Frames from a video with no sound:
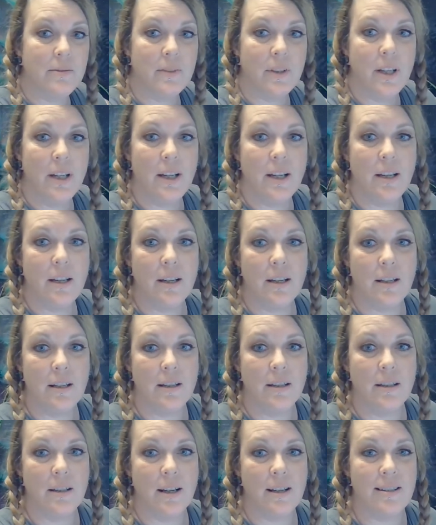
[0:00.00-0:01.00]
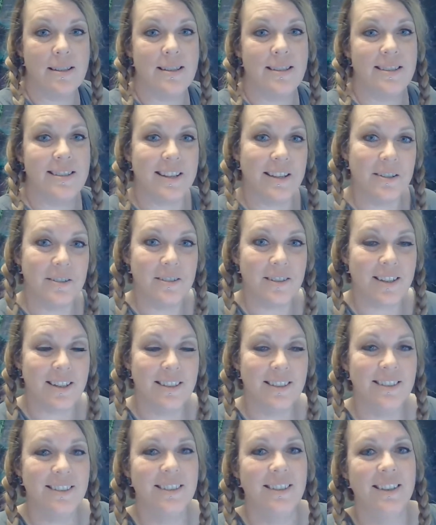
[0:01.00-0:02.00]
in a silk
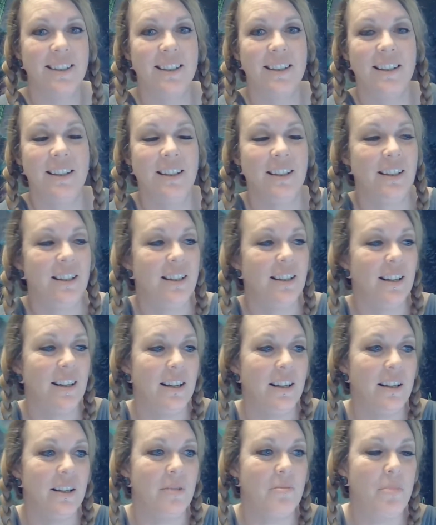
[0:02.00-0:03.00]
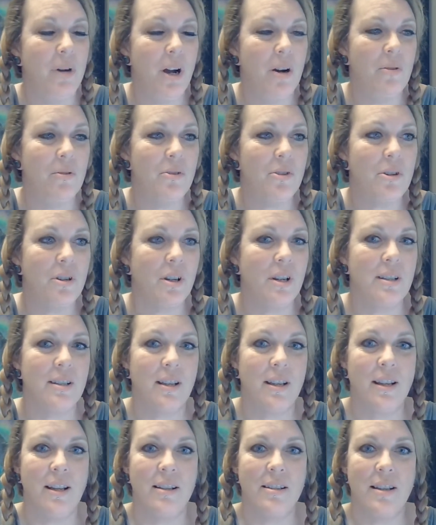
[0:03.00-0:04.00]
pouch, because
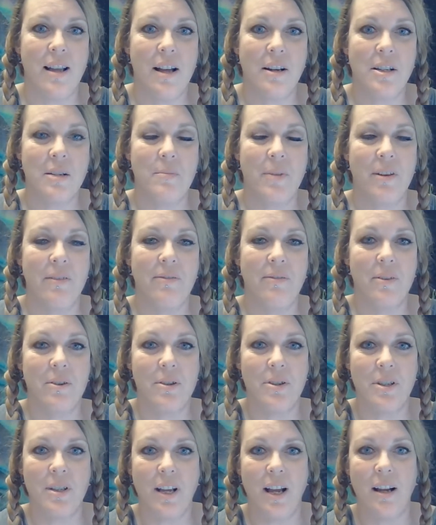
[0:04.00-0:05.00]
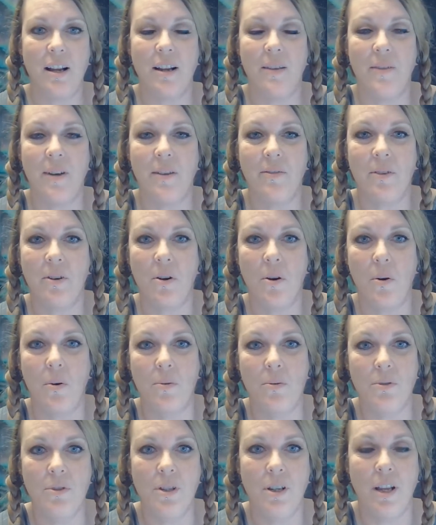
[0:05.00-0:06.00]
it's actually my first deck I've ever
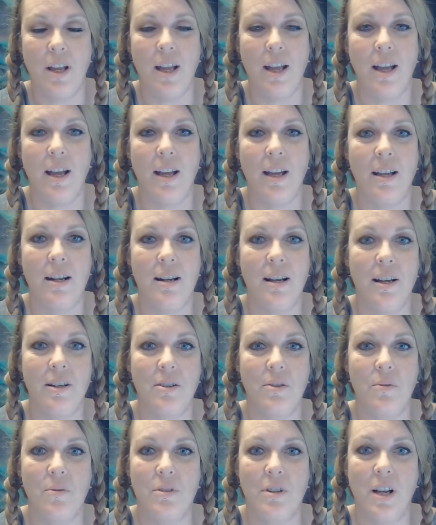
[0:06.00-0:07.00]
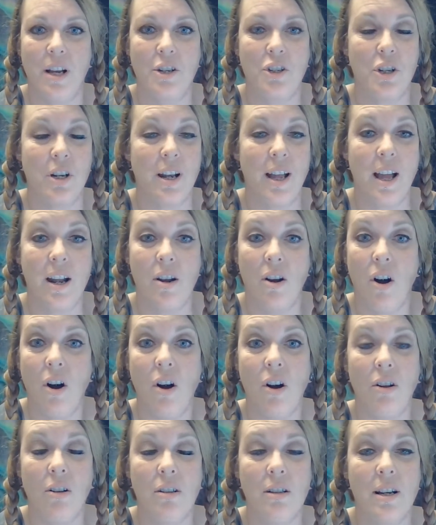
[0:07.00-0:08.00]
owned, and I don't touch it at
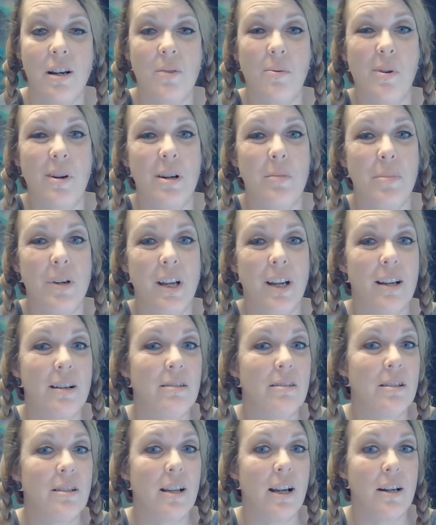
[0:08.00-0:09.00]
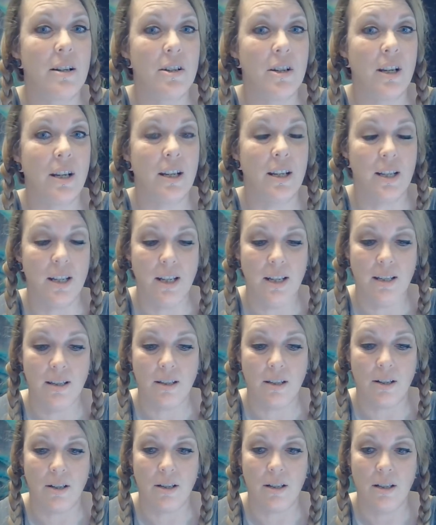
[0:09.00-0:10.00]
all. I don't want anybody else touching it
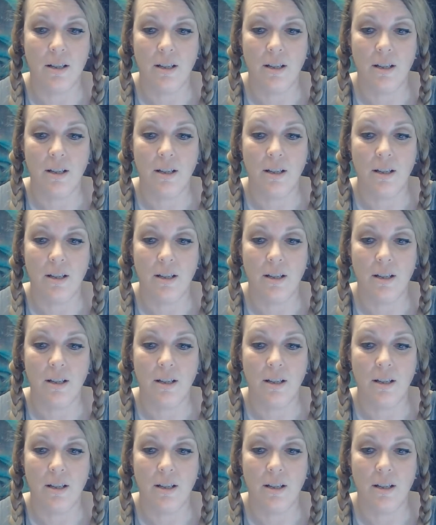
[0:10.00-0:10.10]
either.